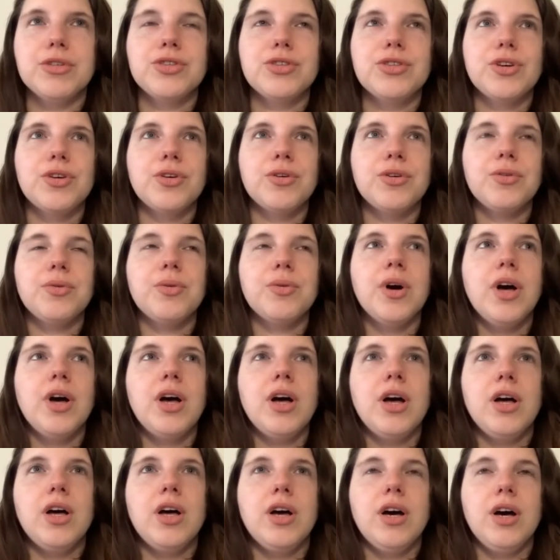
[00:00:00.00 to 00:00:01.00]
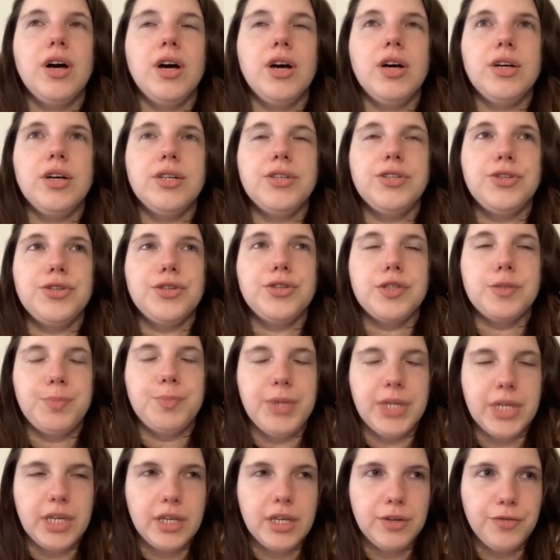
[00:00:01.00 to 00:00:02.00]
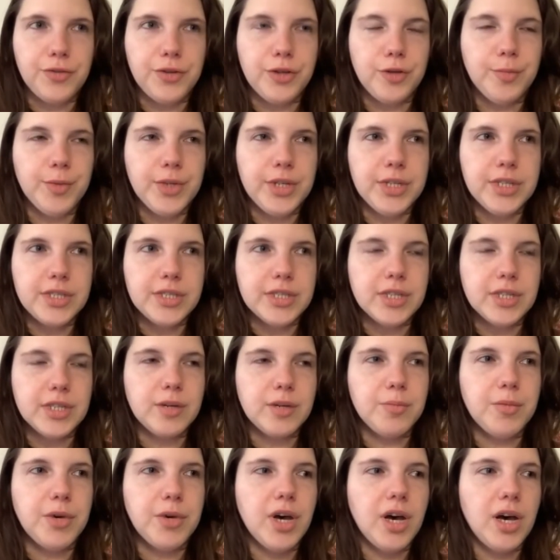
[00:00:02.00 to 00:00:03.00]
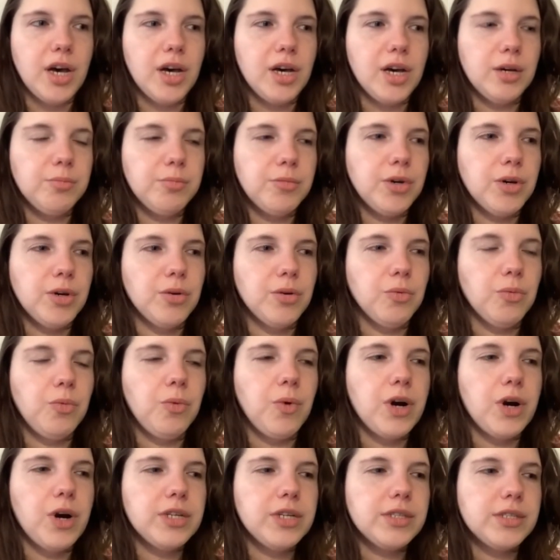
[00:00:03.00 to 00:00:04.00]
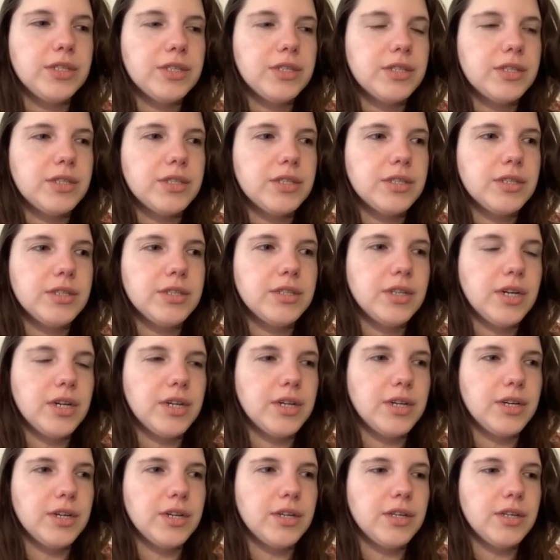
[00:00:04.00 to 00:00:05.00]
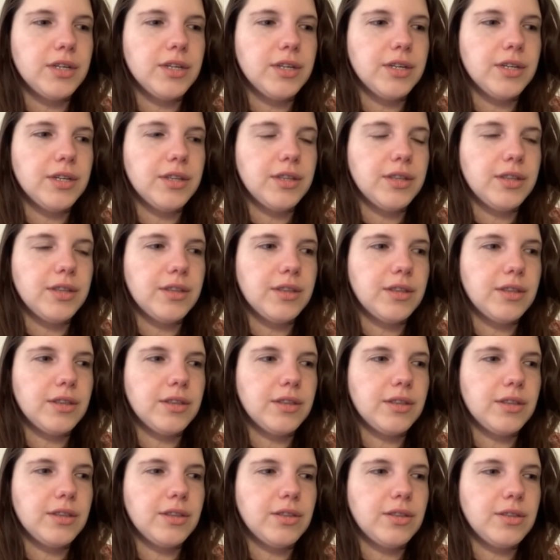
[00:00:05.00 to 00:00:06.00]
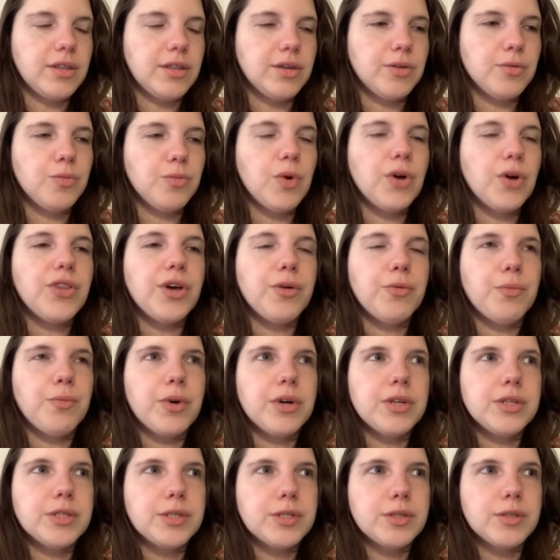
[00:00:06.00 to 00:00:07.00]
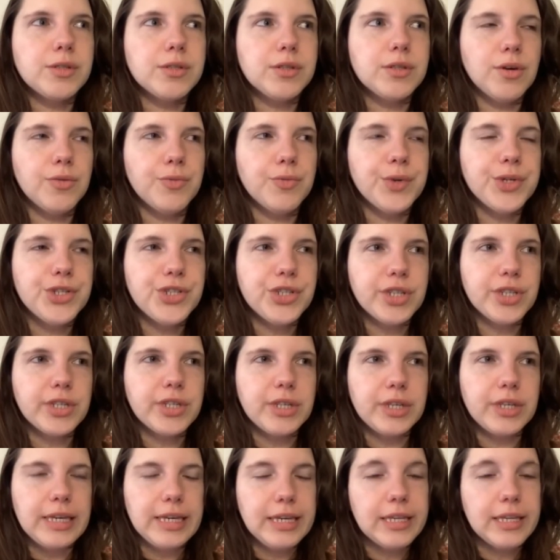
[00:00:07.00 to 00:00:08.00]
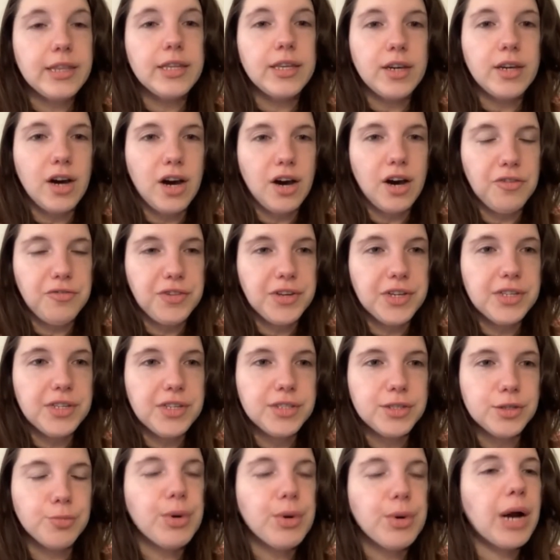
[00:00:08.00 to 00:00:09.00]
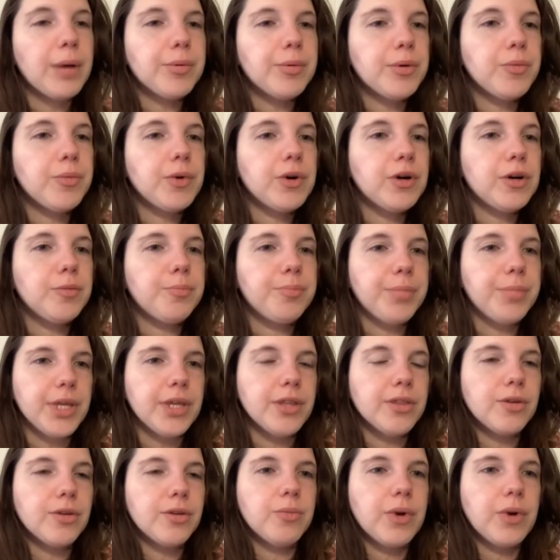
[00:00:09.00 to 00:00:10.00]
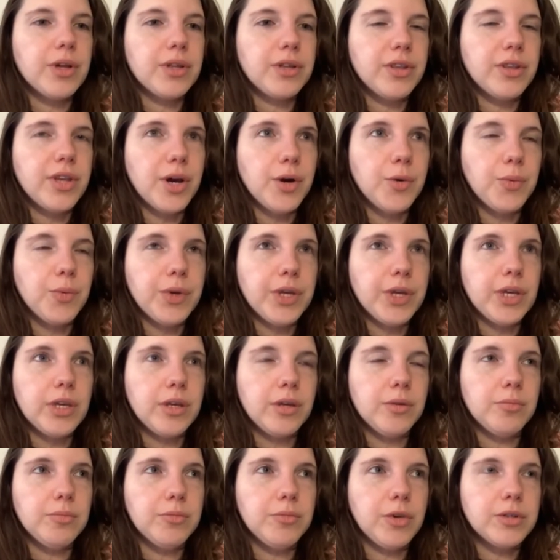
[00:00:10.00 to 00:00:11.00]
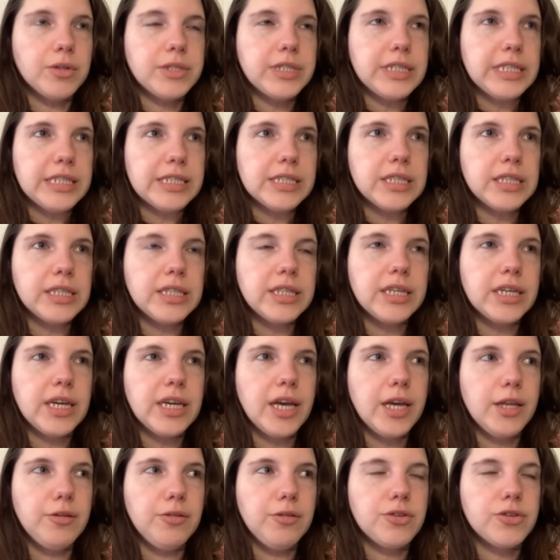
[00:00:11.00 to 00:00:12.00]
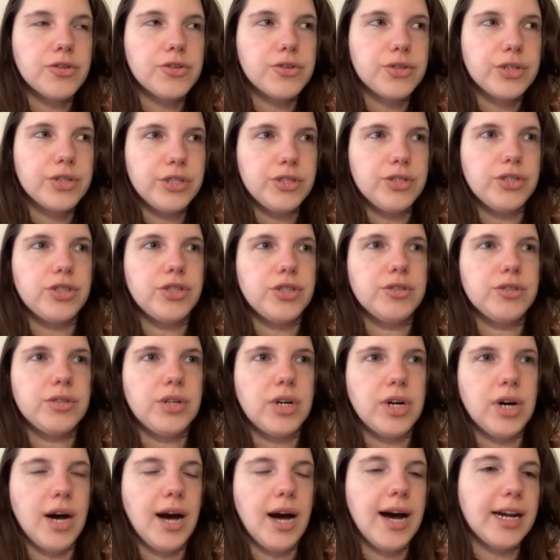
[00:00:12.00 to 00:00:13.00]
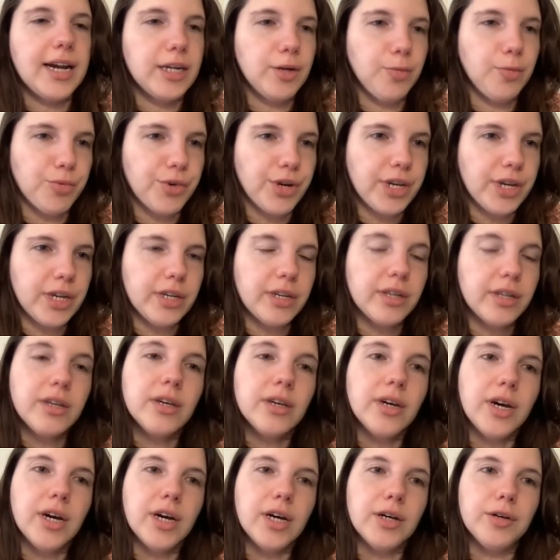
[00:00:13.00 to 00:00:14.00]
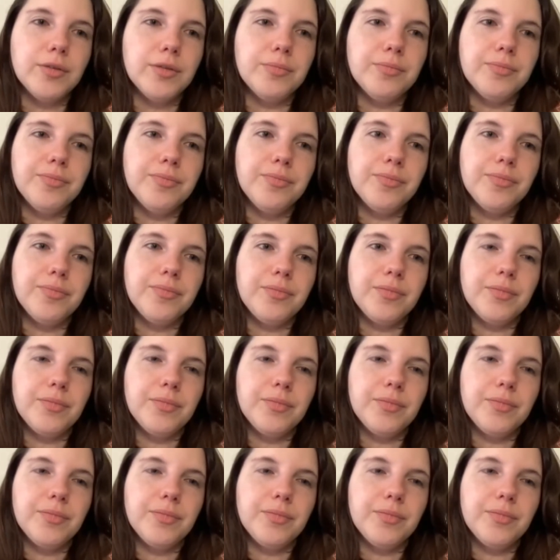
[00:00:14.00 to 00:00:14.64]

so so, speaking of humanism, um, was uh, the one that was originally in the office, so probably will be the one that we most easily can turn into a hybrid um,